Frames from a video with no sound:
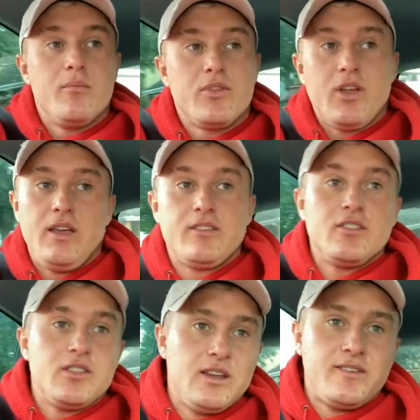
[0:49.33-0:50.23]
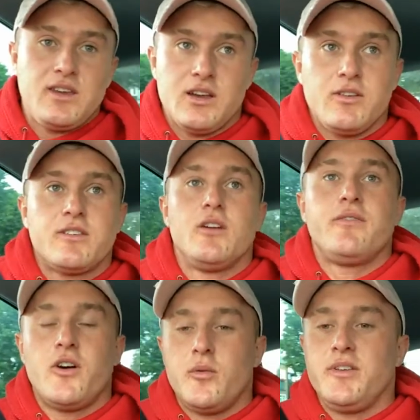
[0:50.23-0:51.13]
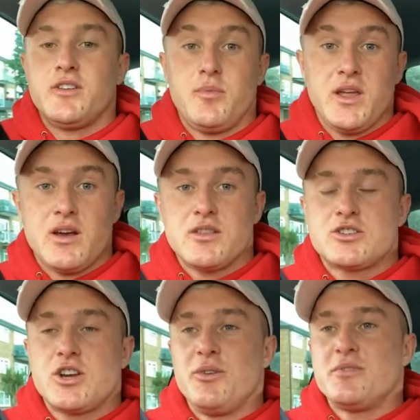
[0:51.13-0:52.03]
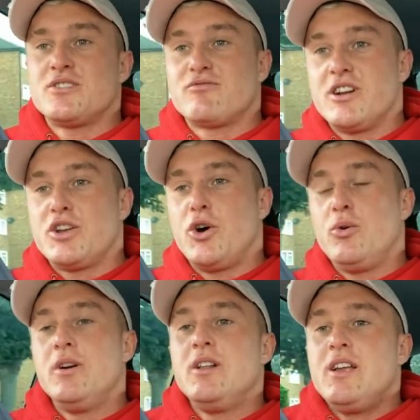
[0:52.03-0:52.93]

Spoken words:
That isn't this series so far, but he's going to be there at the show, which is really cool.